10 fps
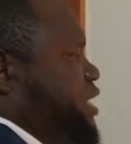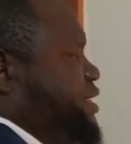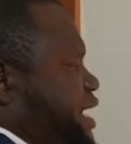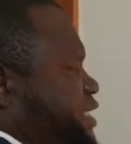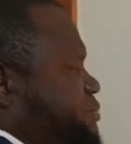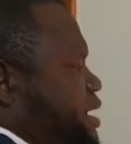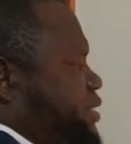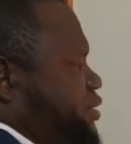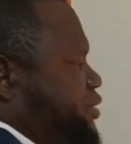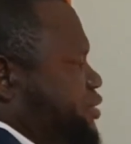answer is
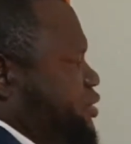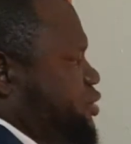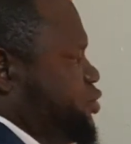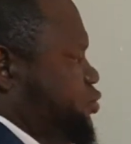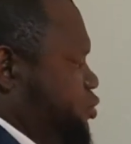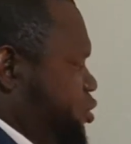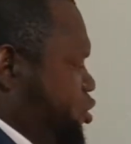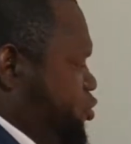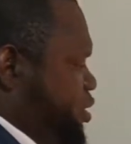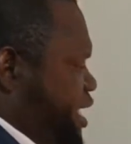minus 2.
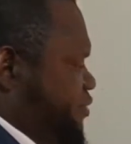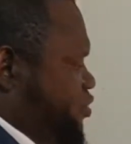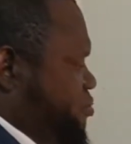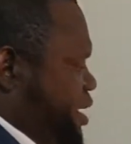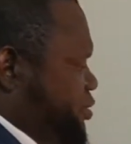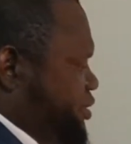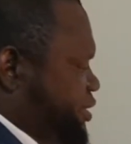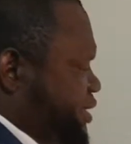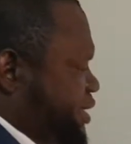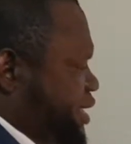So therefore minus
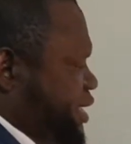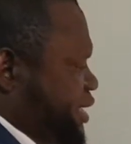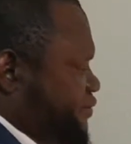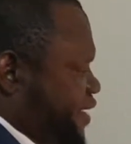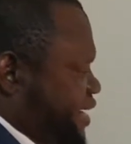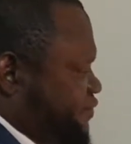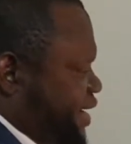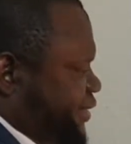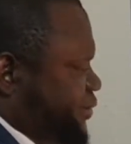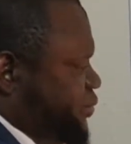6 divided
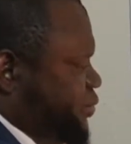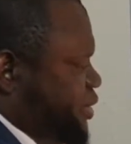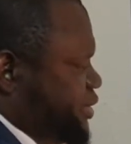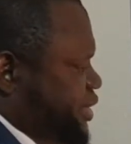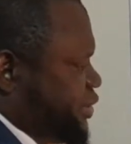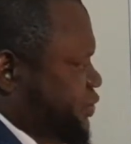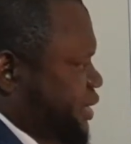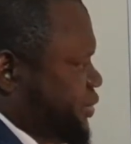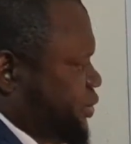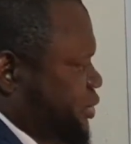by 2 is
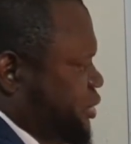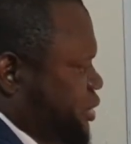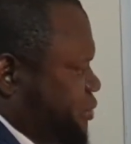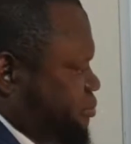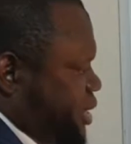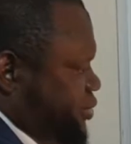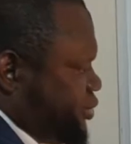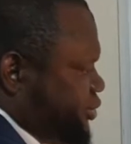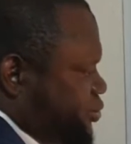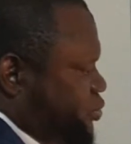equal to
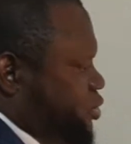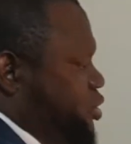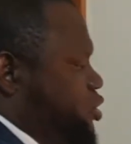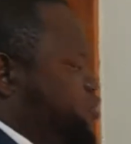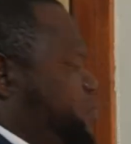minus 2. So